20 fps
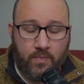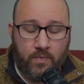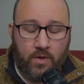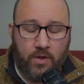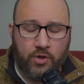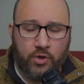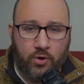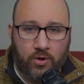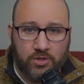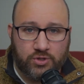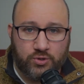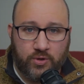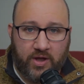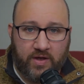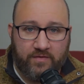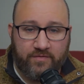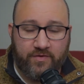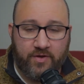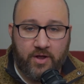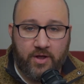You also
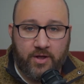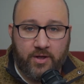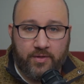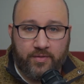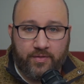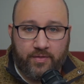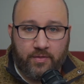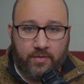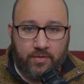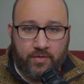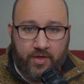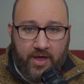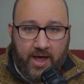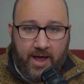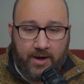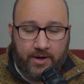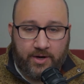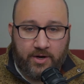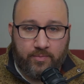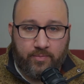have
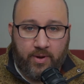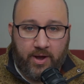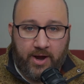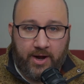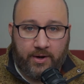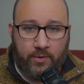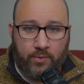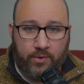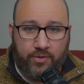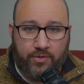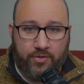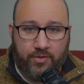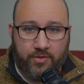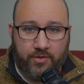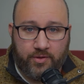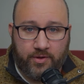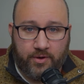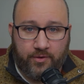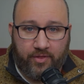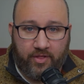that combined with
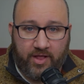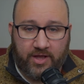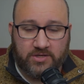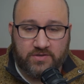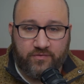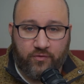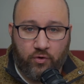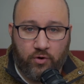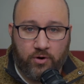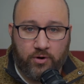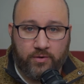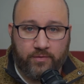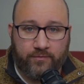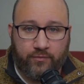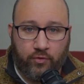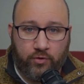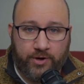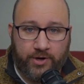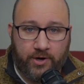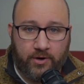the last
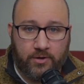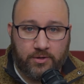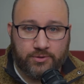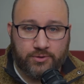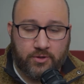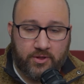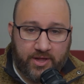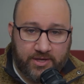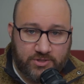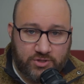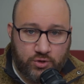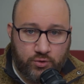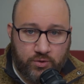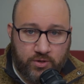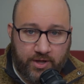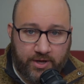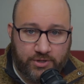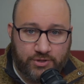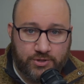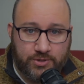four years or last two
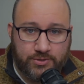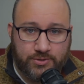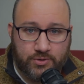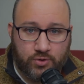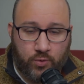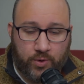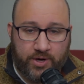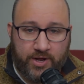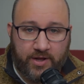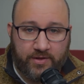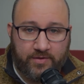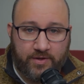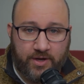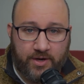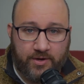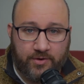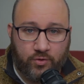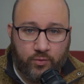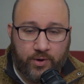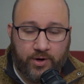elections in
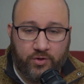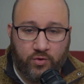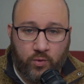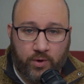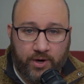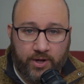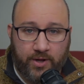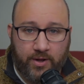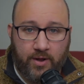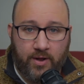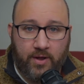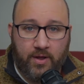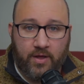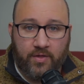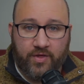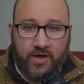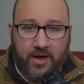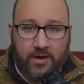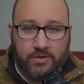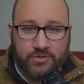2018 and 2020.
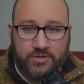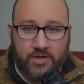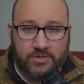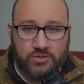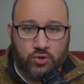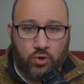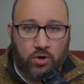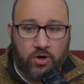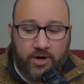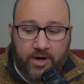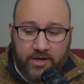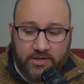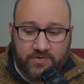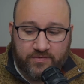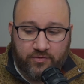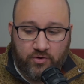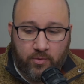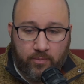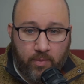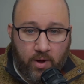The House hasn't organized
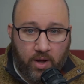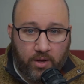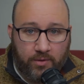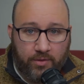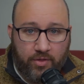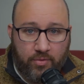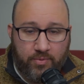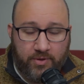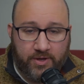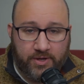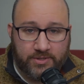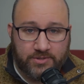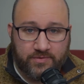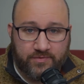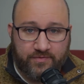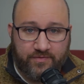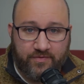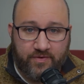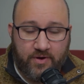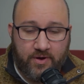for a month because
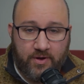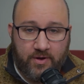of